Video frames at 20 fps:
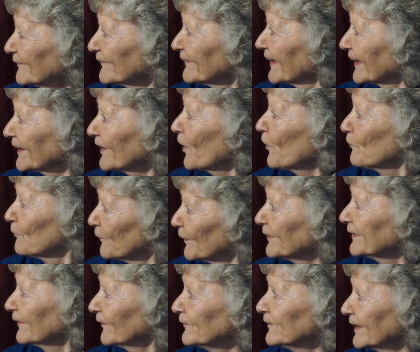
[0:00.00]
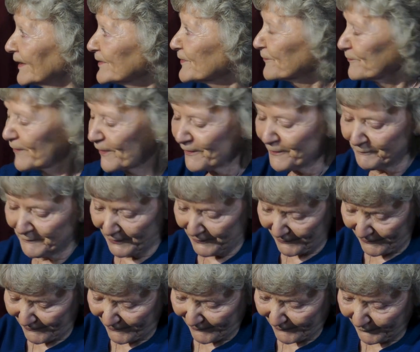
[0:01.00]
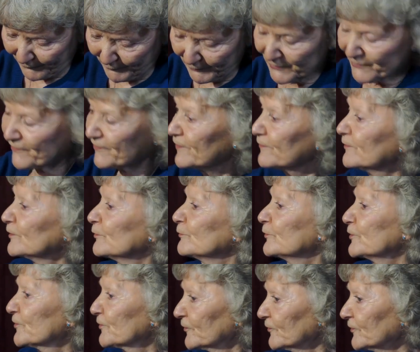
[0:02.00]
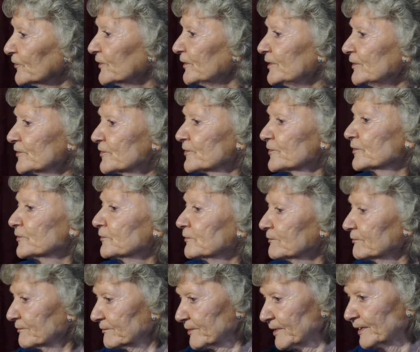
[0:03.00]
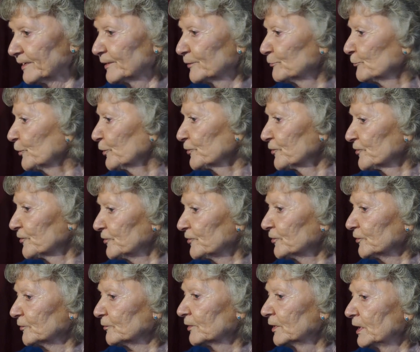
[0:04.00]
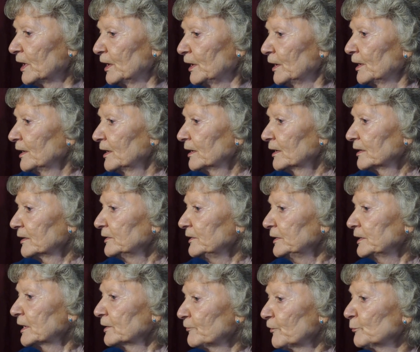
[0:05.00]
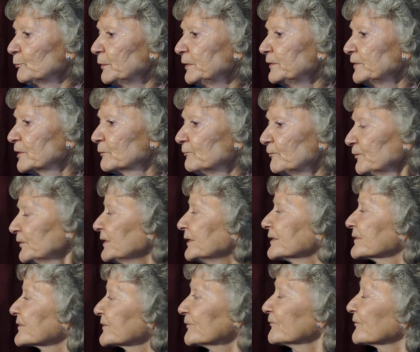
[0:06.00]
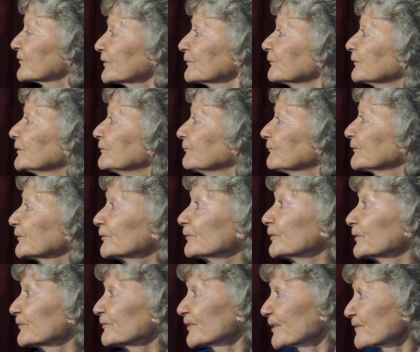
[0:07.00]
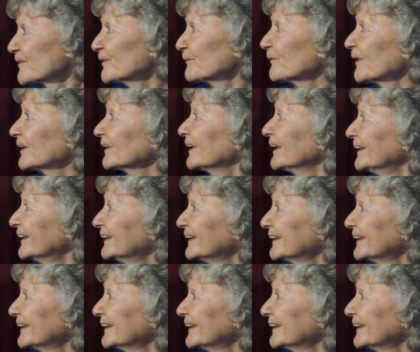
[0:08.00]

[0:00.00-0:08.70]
not by myself, but by somebody who runs the hall, about what had happened in the hall. And because they got together and could remember different aspects and